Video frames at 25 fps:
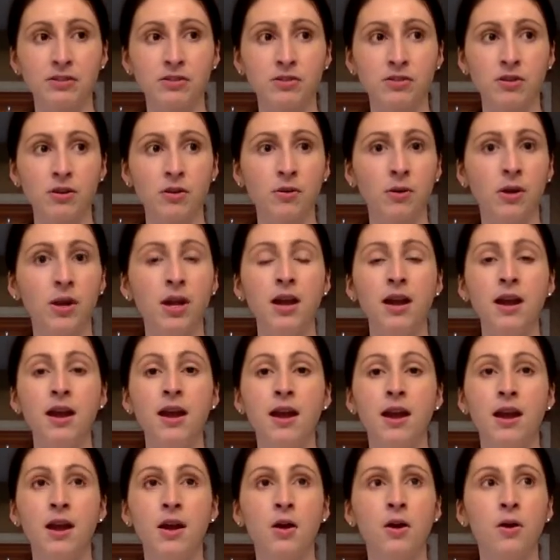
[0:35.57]
So
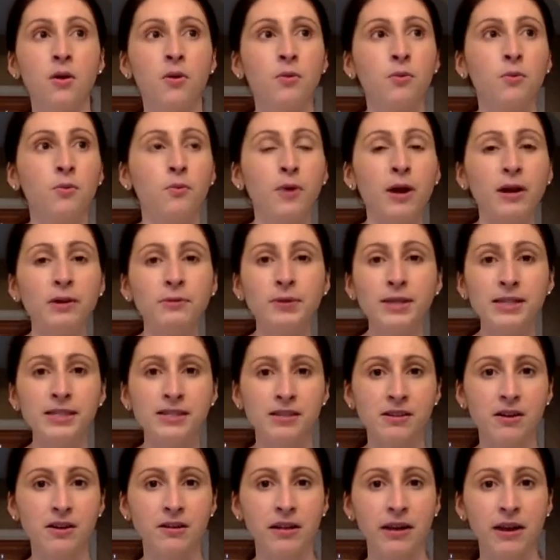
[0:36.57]
when we
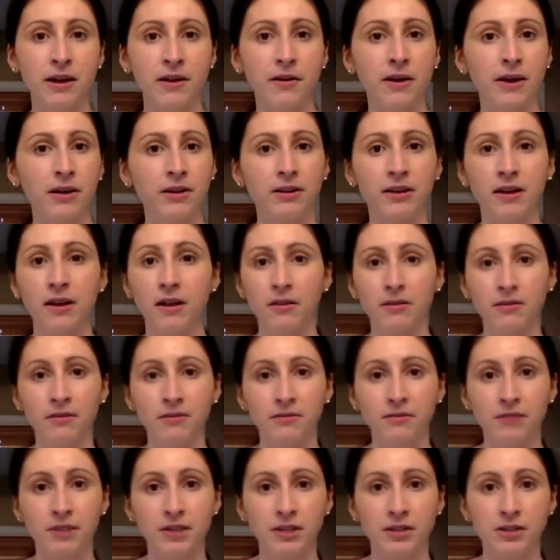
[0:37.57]
start out on our health
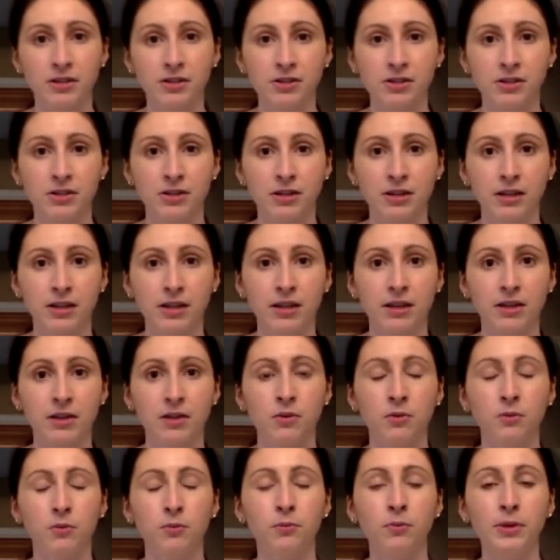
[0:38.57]
and fitness journey,
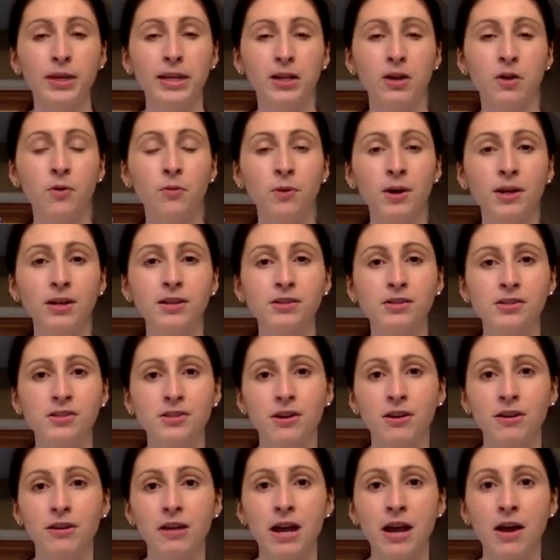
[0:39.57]
we don't want to
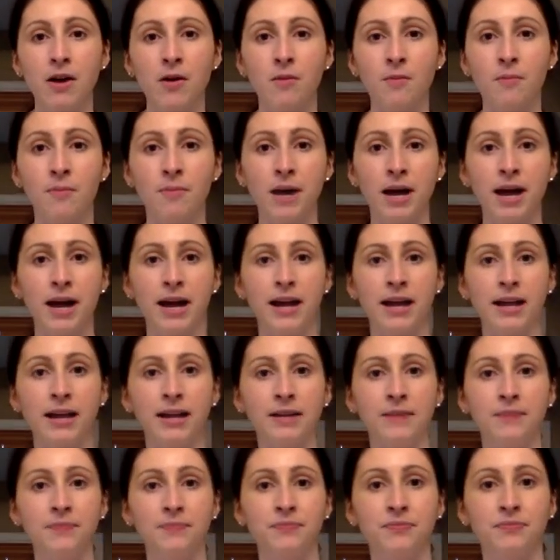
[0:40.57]
start out
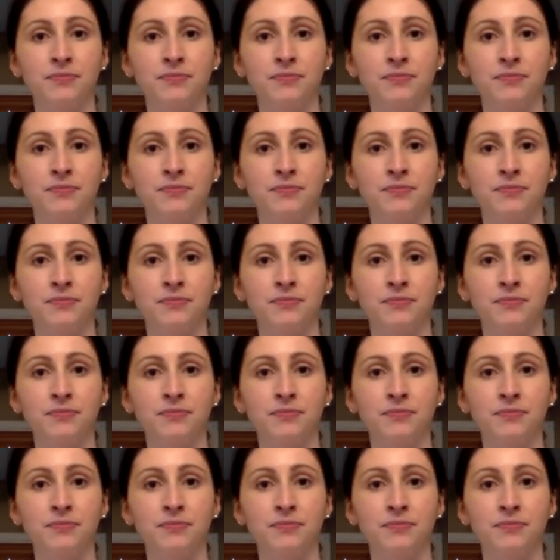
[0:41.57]
by